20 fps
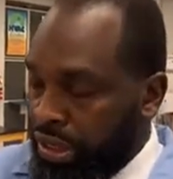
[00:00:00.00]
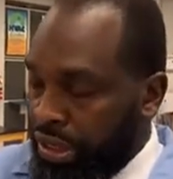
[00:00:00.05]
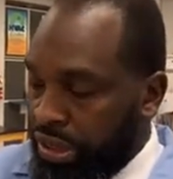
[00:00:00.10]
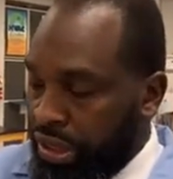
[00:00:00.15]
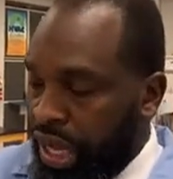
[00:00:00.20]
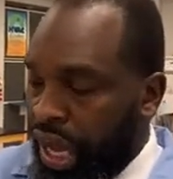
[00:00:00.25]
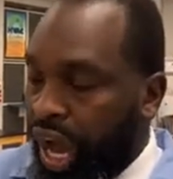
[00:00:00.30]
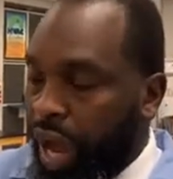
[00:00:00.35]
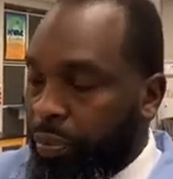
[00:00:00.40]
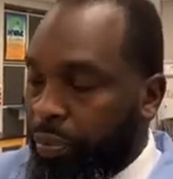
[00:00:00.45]

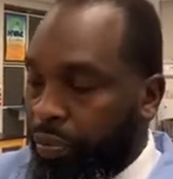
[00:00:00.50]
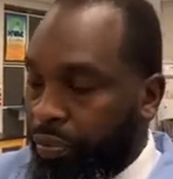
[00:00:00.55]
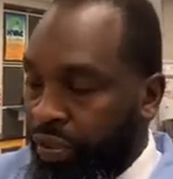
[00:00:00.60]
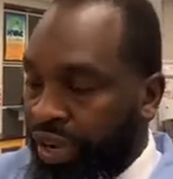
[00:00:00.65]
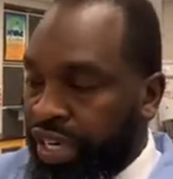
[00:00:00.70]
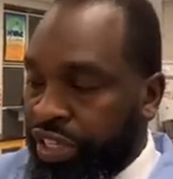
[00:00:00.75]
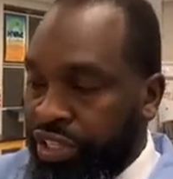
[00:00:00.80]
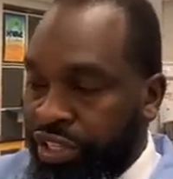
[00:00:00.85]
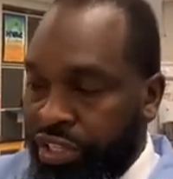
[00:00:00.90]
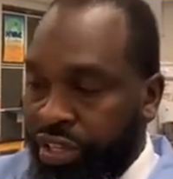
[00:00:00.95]
the
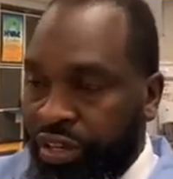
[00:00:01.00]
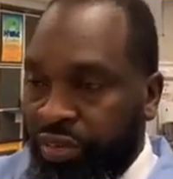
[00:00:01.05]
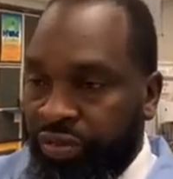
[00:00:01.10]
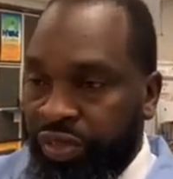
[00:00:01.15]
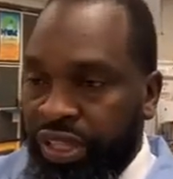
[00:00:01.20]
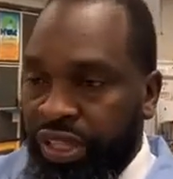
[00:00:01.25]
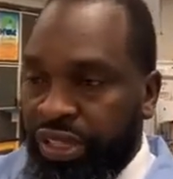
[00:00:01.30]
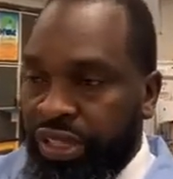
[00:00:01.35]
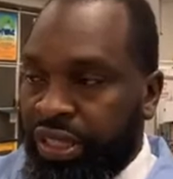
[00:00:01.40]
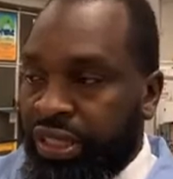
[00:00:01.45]
operation of
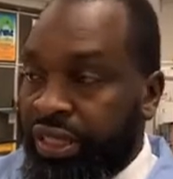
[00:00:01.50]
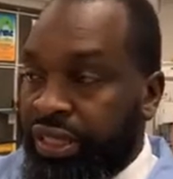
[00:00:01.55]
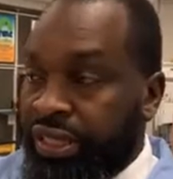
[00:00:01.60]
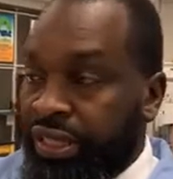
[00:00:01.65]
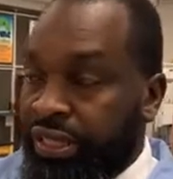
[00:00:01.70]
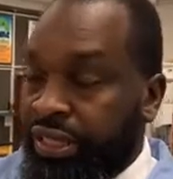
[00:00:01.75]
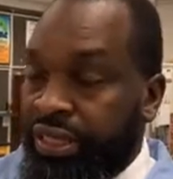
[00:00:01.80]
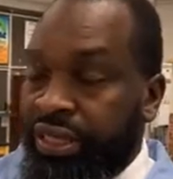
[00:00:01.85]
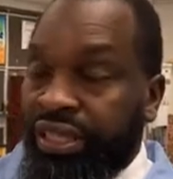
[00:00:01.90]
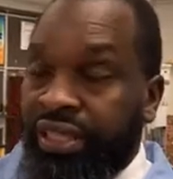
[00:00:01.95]
it,
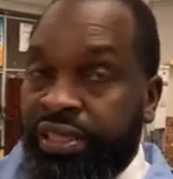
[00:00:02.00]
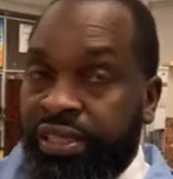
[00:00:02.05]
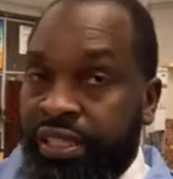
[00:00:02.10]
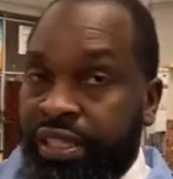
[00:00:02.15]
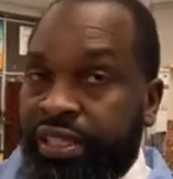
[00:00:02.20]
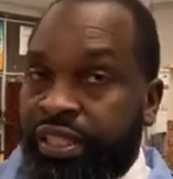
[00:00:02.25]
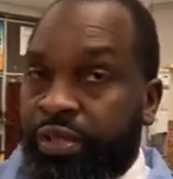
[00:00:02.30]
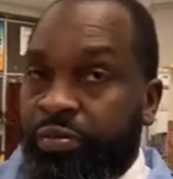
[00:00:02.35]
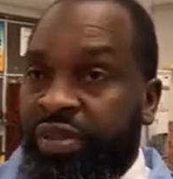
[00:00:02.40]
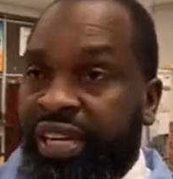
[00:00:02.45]
this
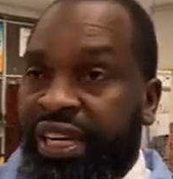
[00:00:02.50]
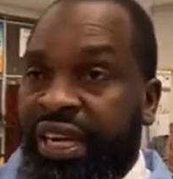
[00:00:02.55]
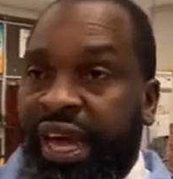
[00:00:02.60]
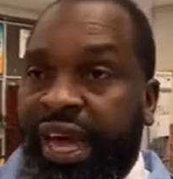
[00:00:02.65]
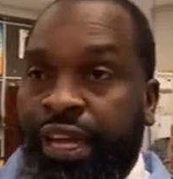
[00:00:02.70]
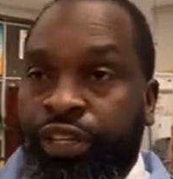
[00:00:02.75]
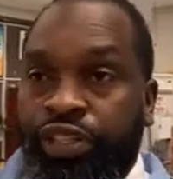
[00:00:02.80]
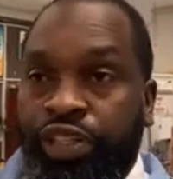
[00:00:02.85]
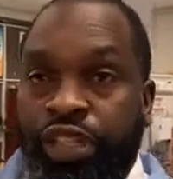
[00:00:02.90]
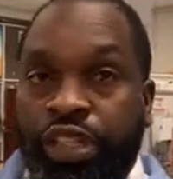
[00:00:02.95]
system can
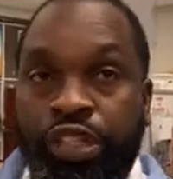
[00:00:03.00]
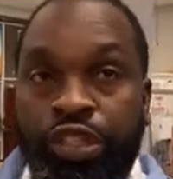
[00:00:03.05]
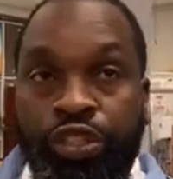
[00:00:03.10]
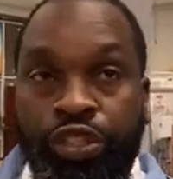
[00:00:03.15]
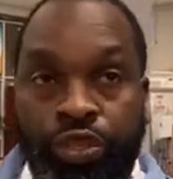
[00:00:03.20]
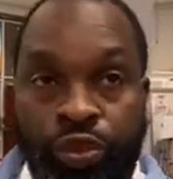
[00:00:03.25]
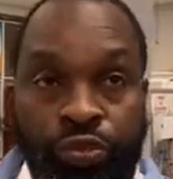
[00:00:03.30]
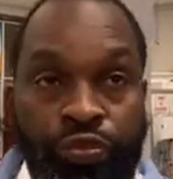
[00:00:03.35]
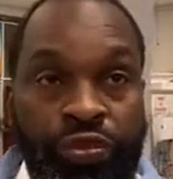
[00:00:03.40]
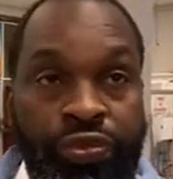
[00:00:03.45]
actually
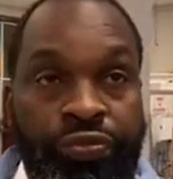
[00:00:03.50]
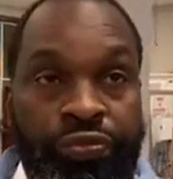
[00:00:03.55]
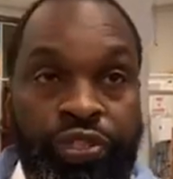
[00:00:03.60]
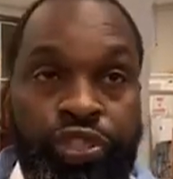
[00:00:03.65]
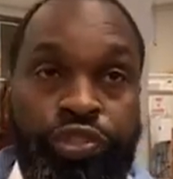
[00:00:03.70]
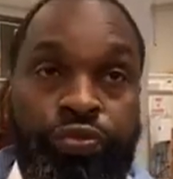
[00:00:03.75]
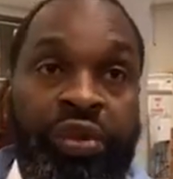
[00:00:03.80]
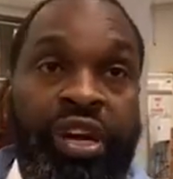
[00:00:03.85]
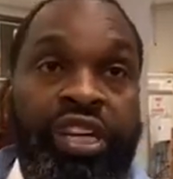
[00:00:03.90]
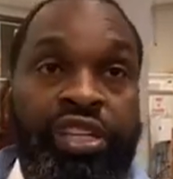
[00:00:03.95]
do
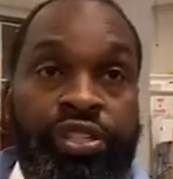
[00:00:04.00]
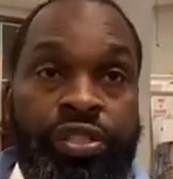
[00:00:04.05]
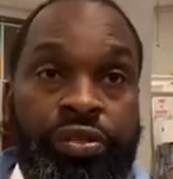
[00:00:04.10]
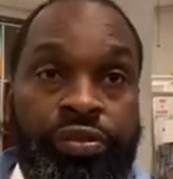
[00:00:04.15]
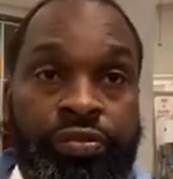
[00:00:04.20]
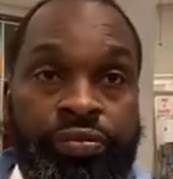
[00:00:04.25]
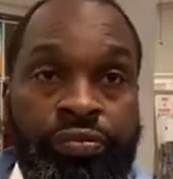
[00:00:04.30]
refrigeration.